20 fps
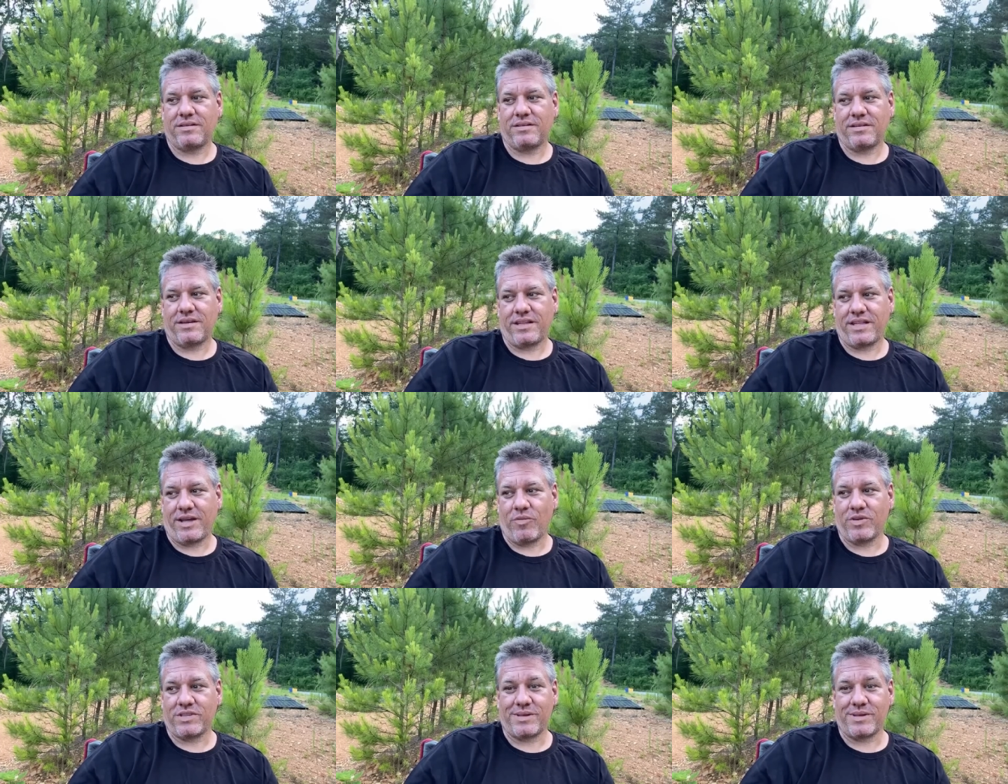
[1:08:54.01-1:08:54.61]
I think
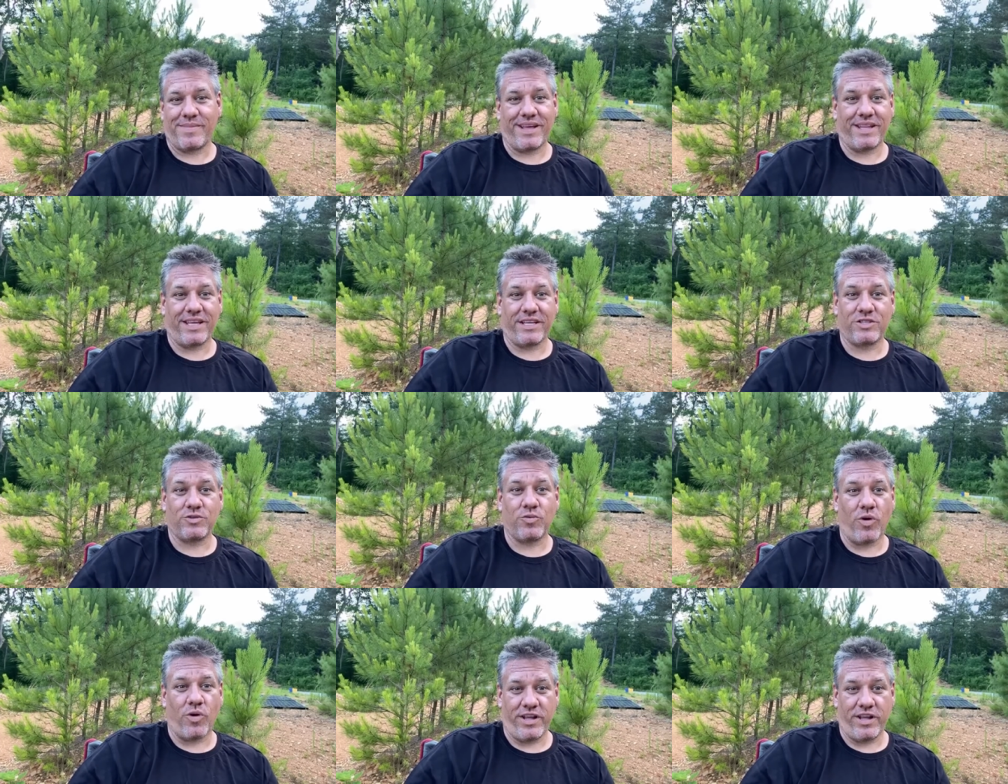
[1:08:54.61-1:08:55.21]
at one time I had like
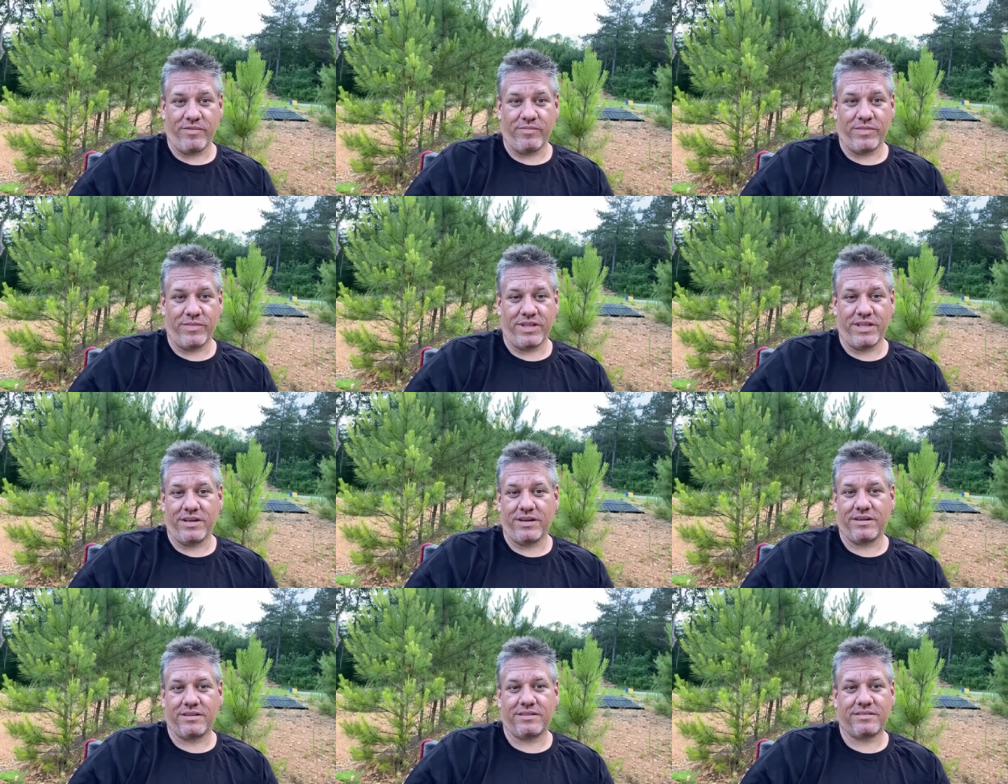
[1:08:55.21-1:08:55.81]
20 of them in
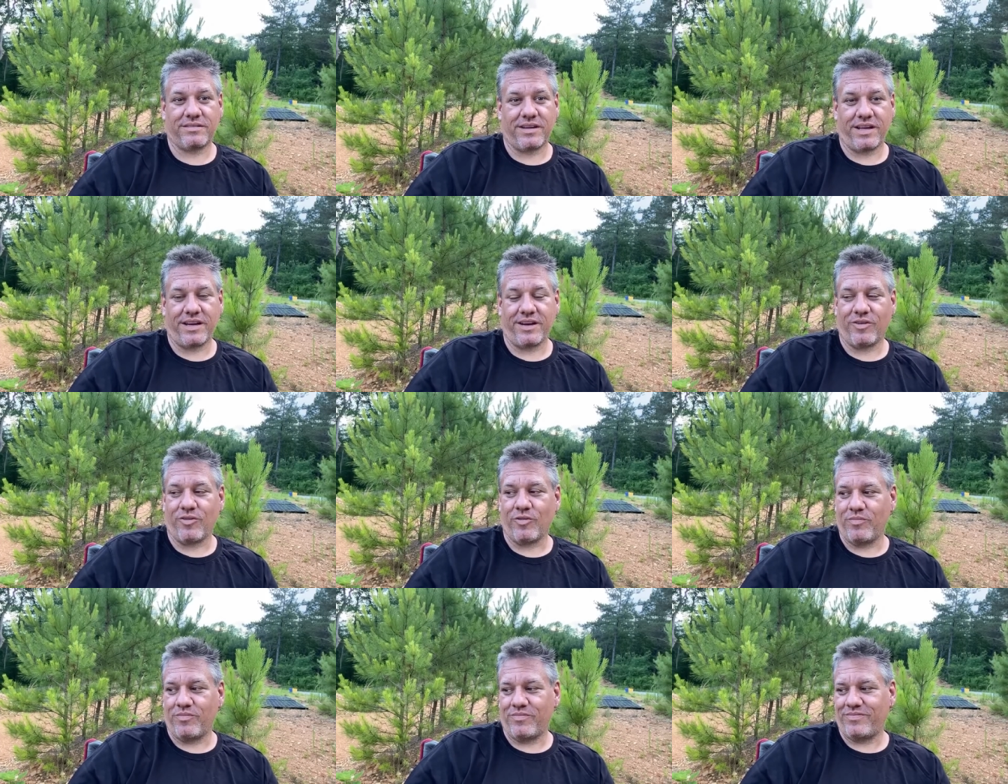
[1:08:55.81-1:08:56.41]
there. I had a whole.